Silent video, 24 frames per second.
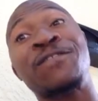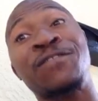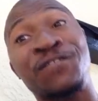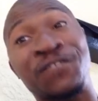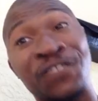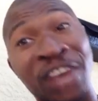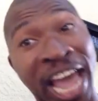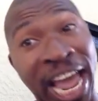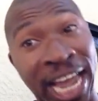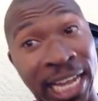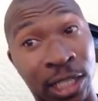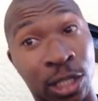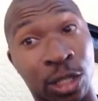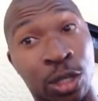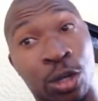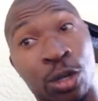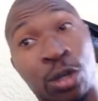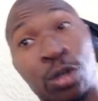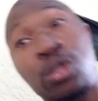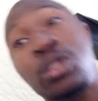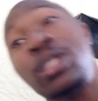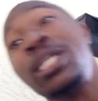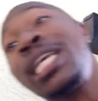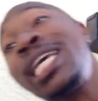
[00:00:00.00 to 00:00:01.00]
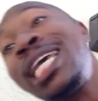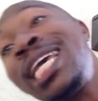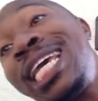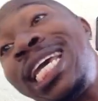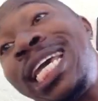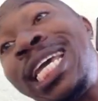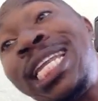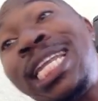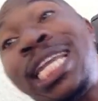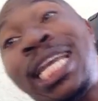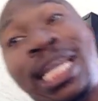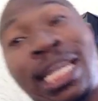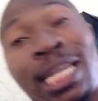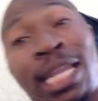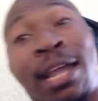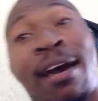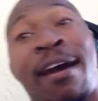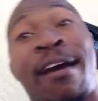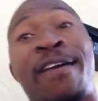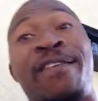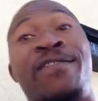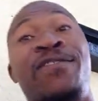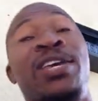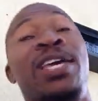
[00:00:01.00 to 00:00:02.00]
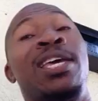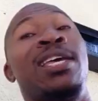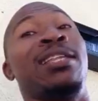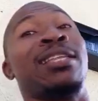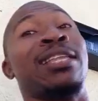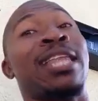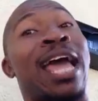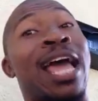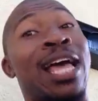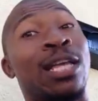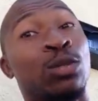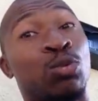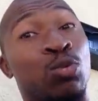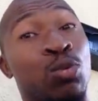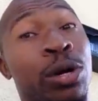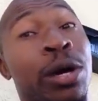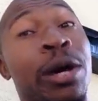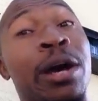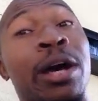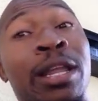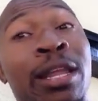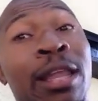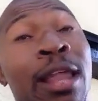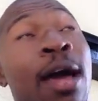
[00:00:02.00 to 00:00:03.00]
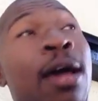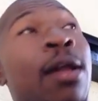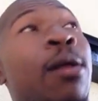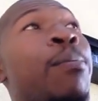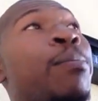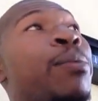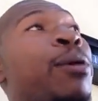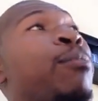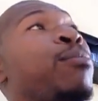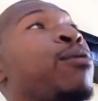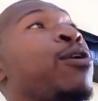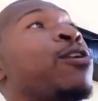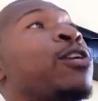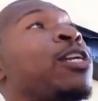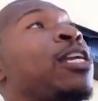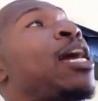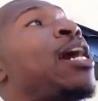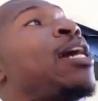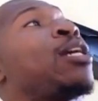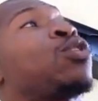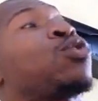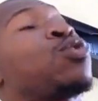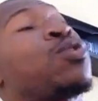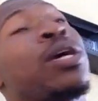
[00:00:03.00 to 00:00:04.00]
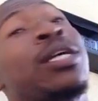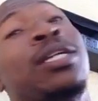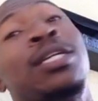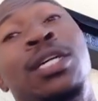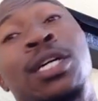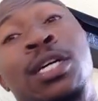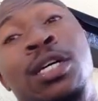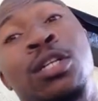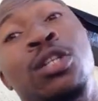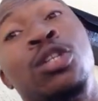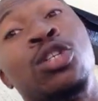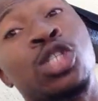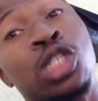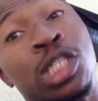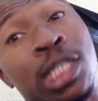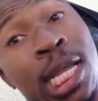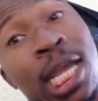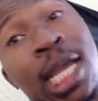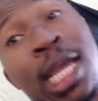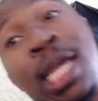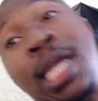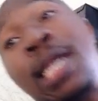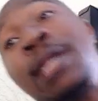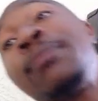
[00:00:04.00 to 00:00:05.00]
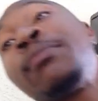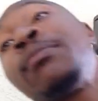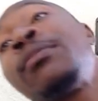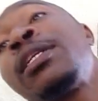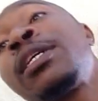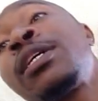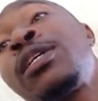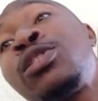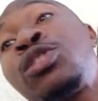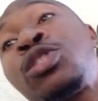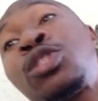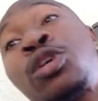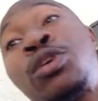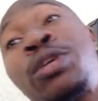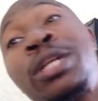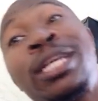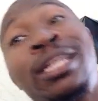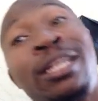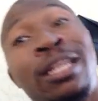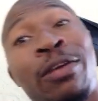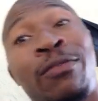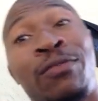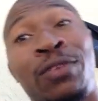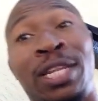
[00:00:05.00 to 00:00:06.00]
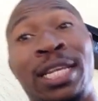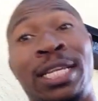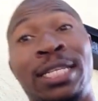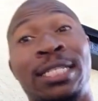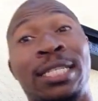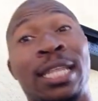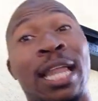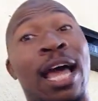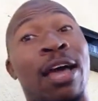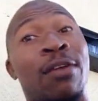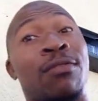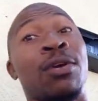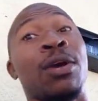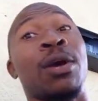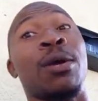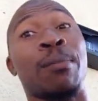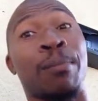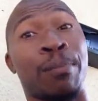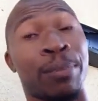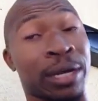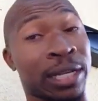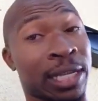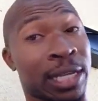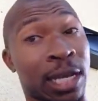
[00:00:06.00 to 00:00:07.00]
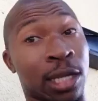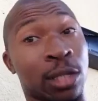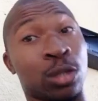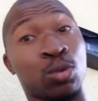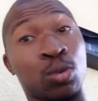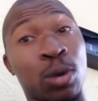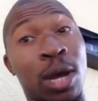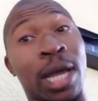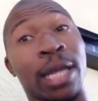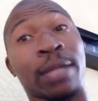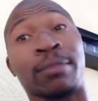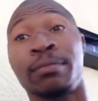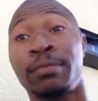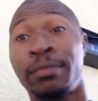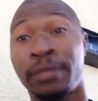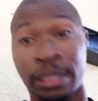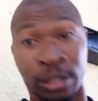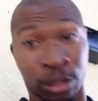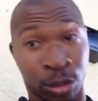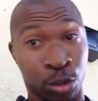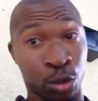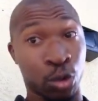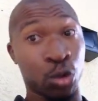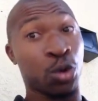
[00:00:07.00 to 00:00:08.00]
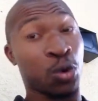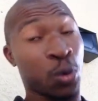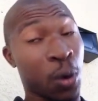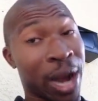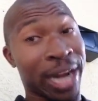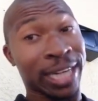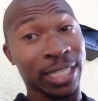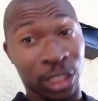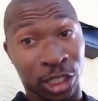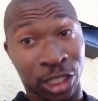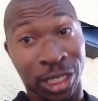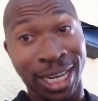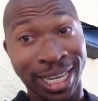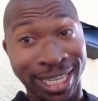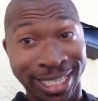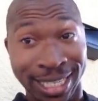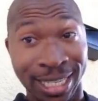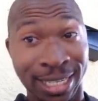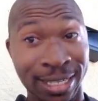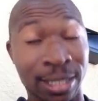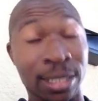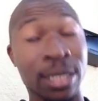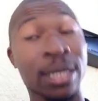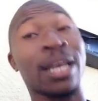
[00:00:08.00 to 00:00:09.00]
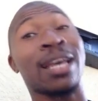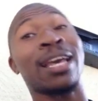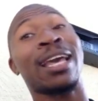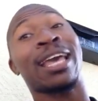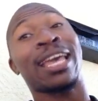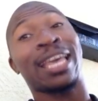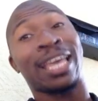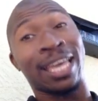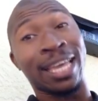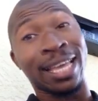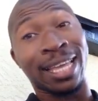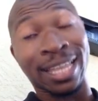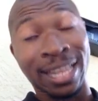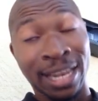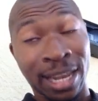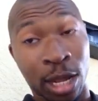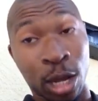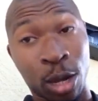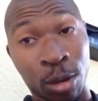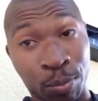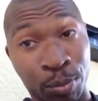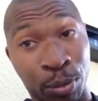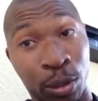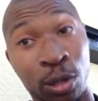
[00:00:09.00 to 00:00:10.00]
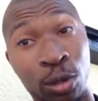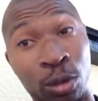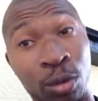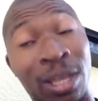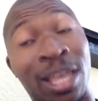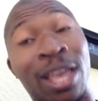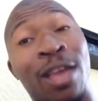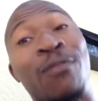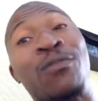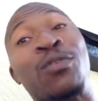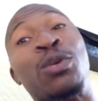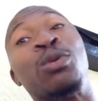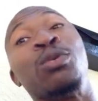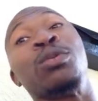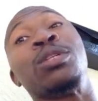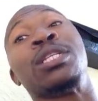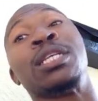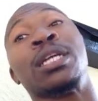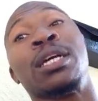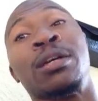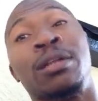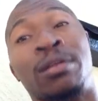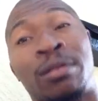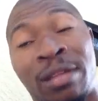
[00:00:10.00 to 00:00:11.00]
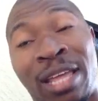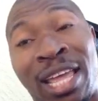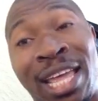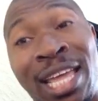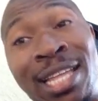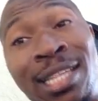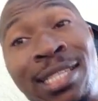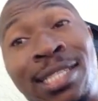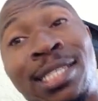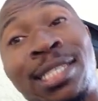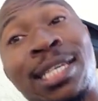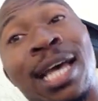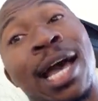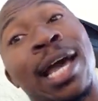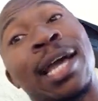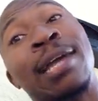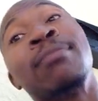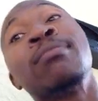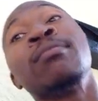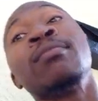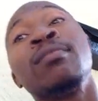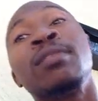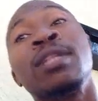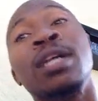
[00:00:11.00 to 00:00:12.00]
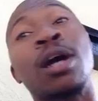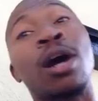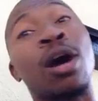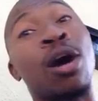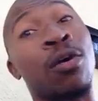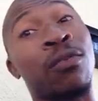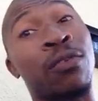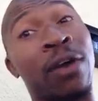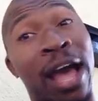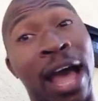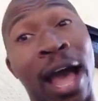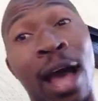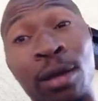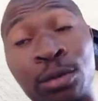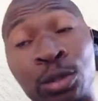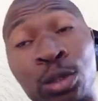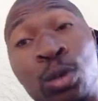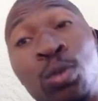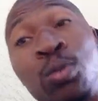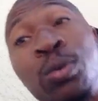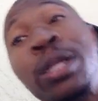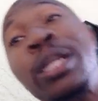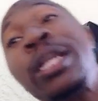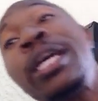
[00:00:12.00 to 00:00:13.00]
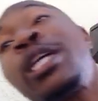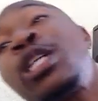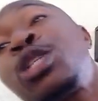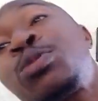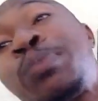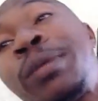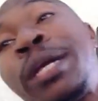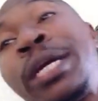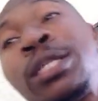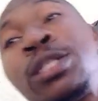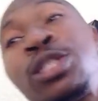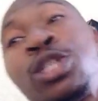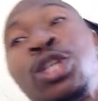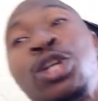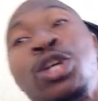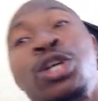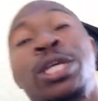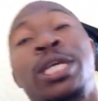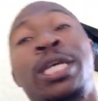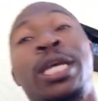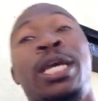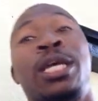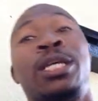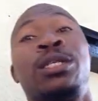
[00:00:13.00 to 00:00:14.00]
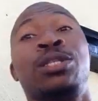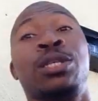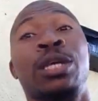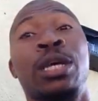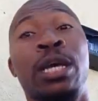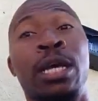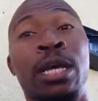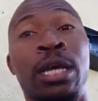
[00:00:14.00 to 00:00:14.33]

factors in life. And that's what a lot of people are not trying to understand concerning living this life. But guess what? Through Christ Jesus, He can help you, give you the insight of how to really explain to your kids